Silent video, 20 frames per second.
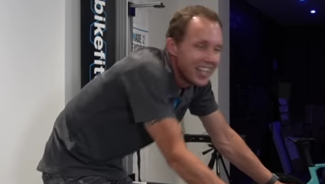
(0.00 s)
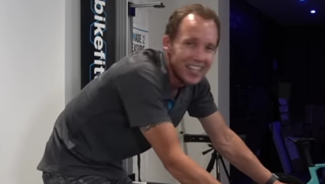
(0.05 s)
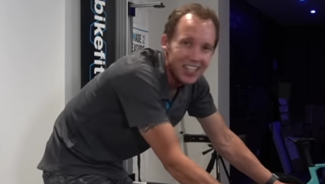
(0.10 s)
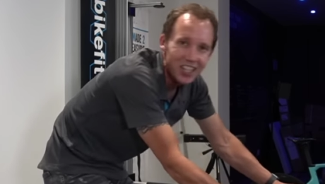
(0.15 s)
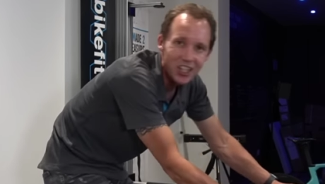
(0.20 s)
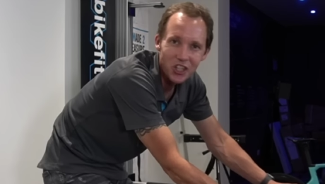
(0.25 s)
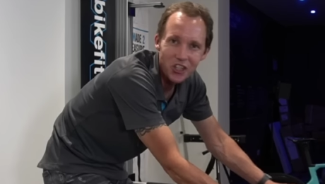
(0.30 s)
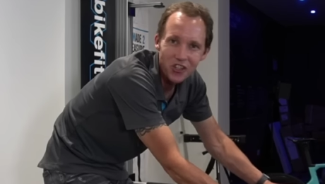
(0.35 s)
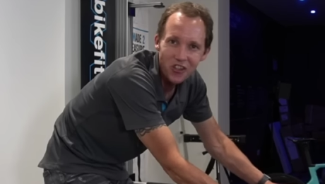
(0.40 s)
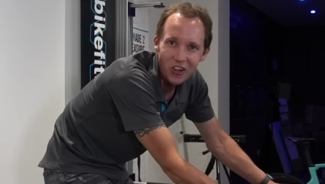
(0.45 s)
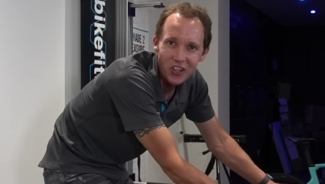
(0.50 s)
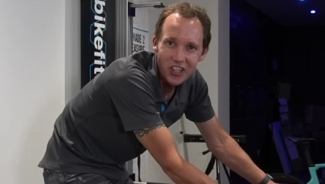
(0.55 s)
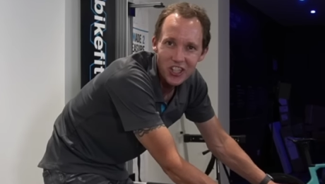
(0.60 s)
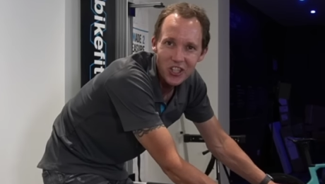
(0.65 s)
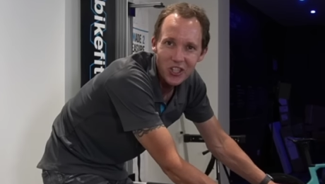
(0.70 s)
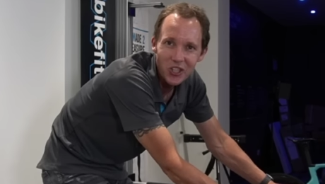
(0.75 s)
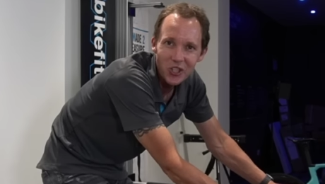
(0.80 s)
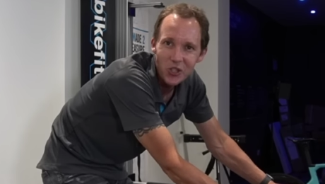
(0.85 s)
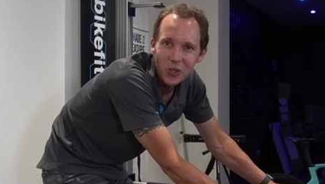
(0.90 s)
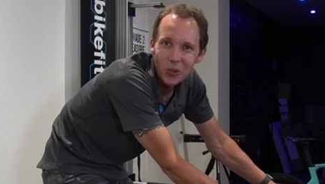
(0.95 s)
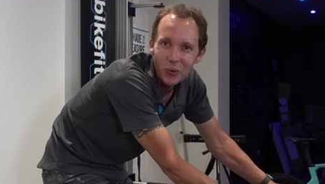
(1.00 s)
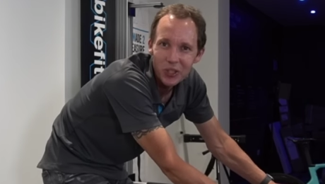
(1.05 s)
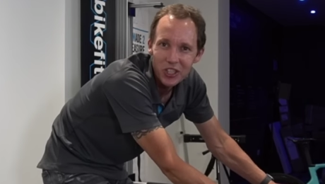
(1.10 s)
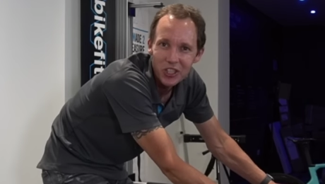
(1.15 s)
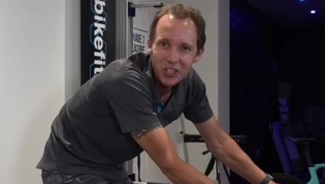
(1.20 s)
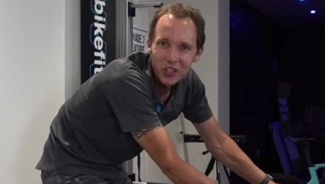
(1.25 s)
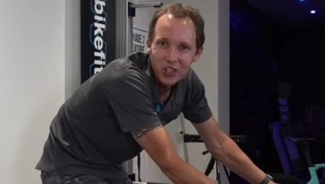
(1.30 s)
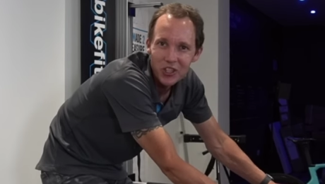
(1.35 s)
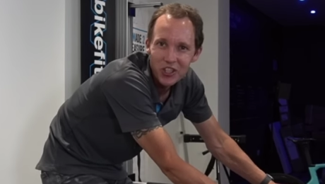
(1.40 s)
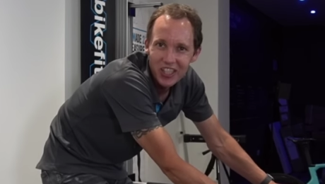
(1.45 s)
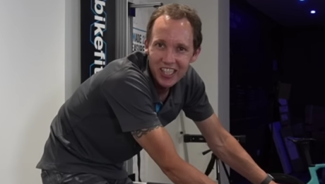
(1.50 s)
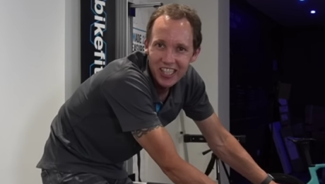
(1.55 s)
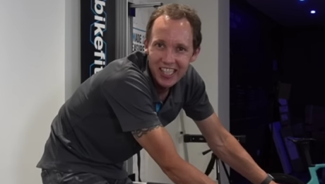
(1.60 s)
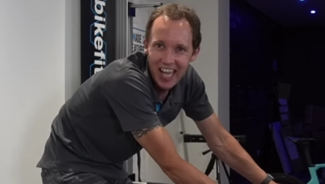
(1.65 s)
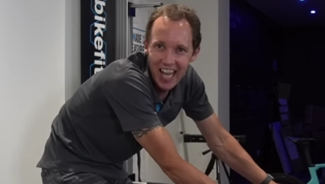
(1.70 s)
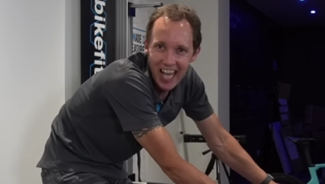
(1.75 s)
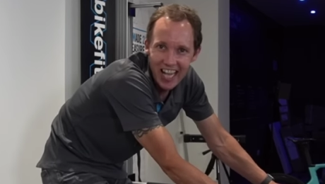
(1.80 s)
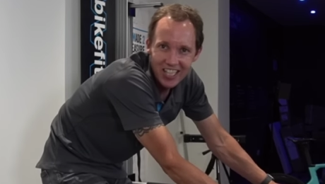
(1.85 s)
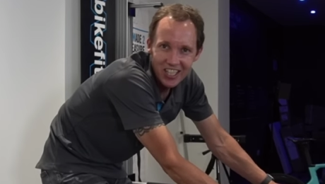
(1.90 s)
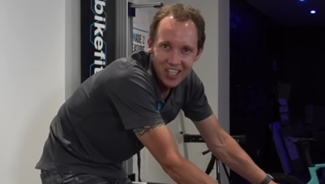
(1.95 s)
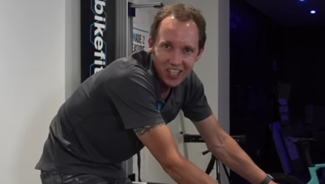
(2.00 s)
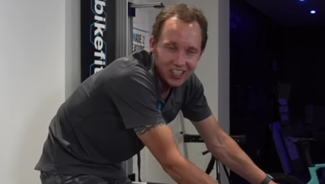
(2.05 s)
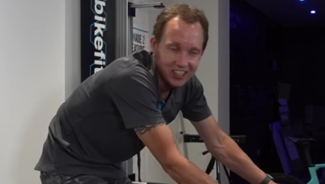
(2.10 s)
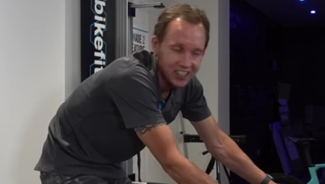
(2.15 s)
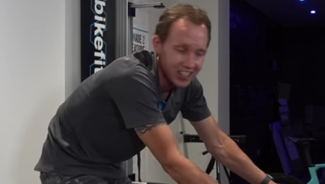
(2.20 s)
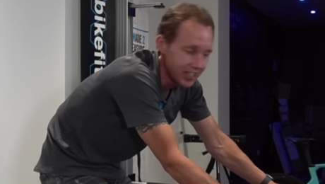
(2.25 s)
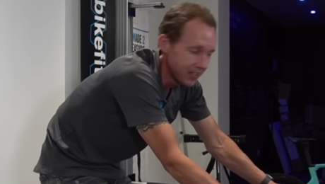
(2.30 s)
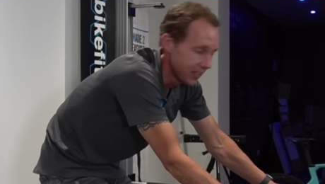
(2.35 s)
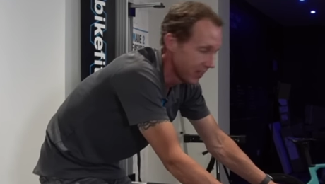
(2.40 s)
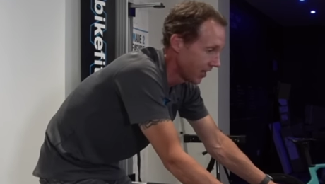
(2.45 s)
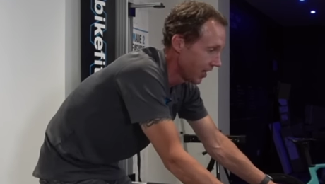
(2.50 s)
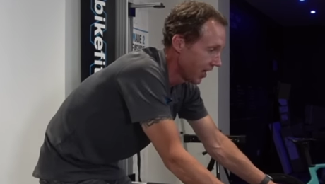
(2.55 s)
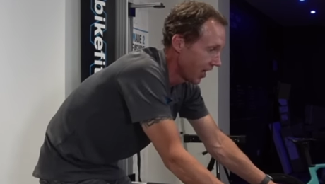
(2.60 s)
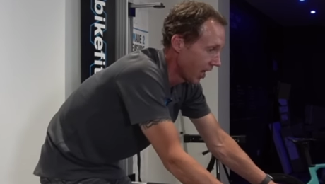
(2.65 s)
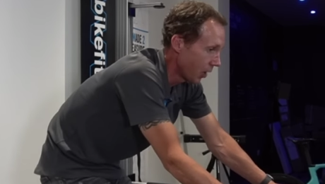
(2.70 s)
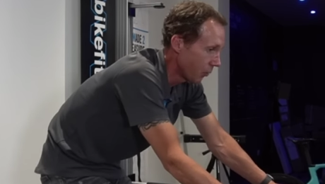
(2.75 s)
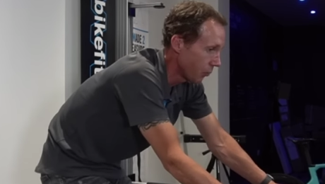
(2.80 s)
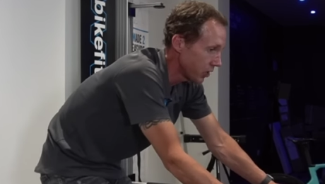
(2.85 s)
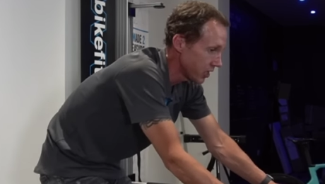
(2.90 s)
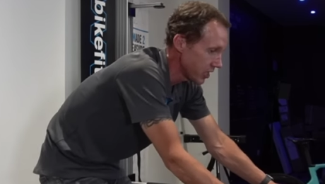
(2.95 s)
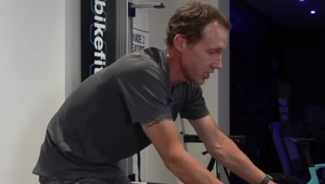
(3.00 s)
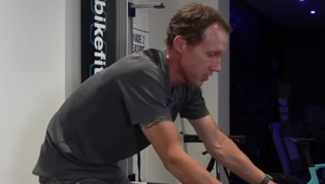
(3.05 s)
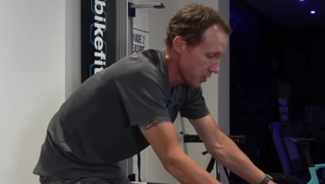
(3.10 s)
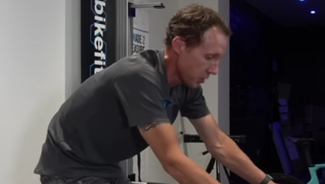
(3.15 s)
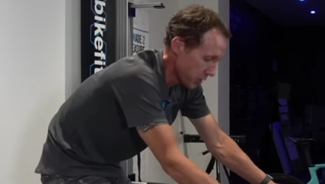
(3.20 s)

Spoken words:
you're shrugging your shoulders because your neck's hurting, I want you to